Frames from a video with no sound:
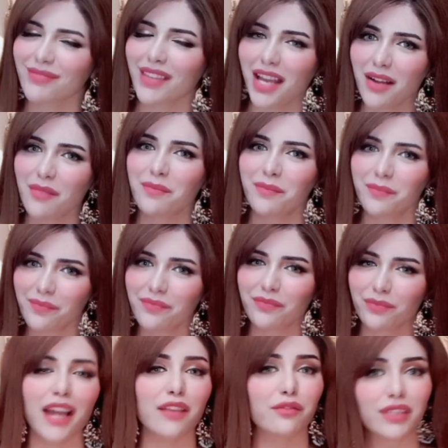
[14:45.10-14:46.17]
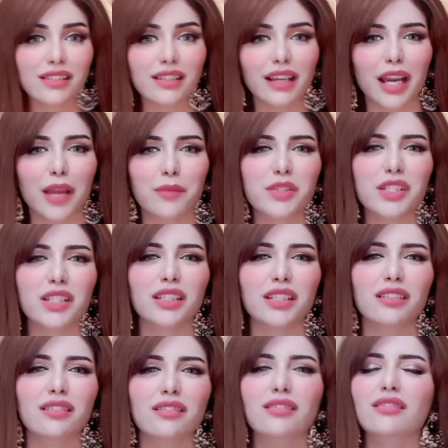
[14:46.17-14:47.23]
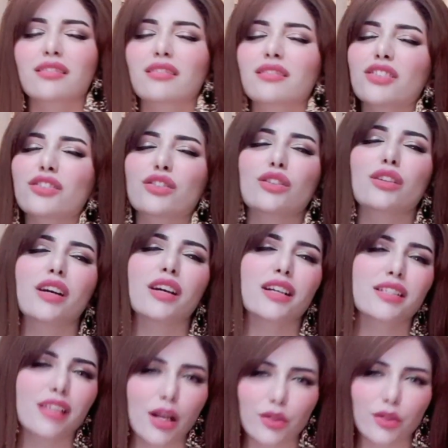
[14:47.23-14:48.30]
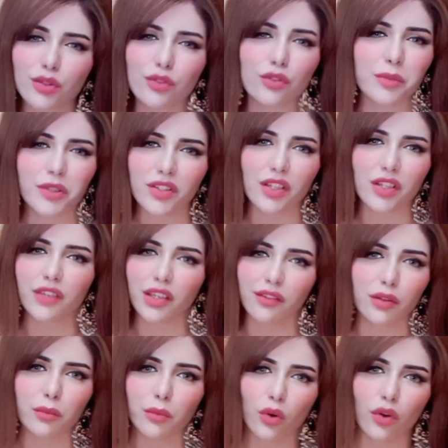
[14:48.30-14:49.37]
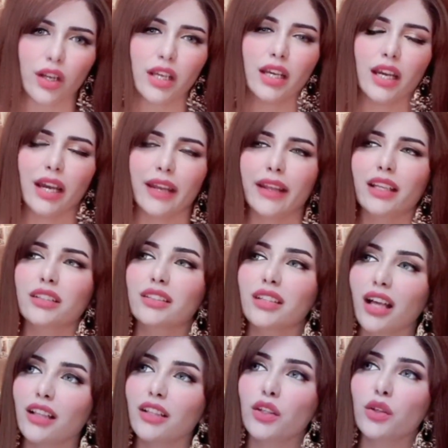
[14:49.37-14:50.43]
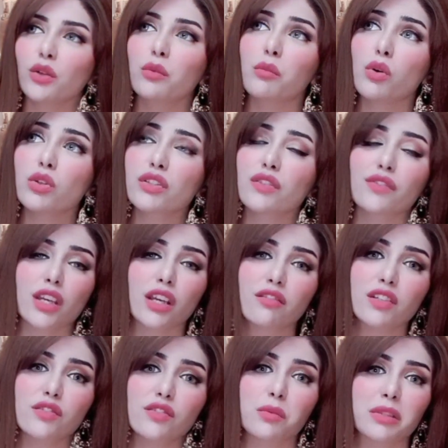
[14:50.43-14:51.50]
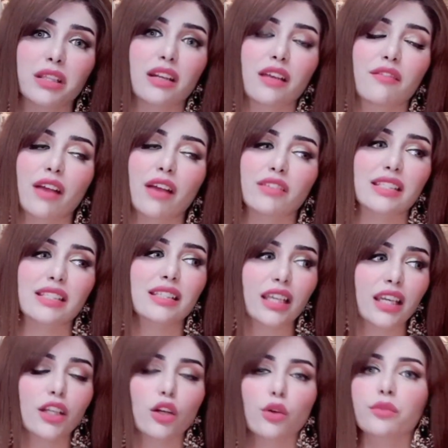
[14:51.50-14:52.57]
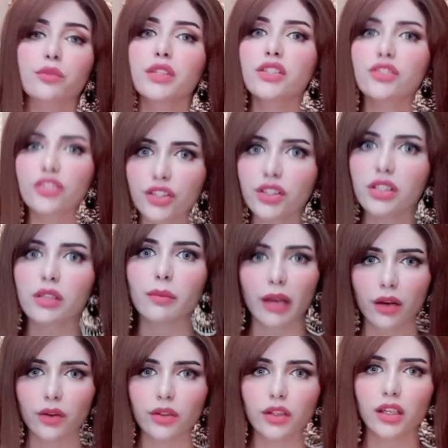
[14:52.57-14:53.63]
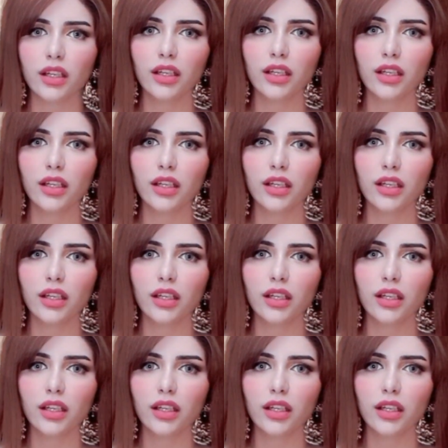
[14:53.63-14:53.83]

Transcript: Yeah. And with time, she just learns how to groom herself even more. And I can tell you, most of the Aries women that I've ever seen or researched about,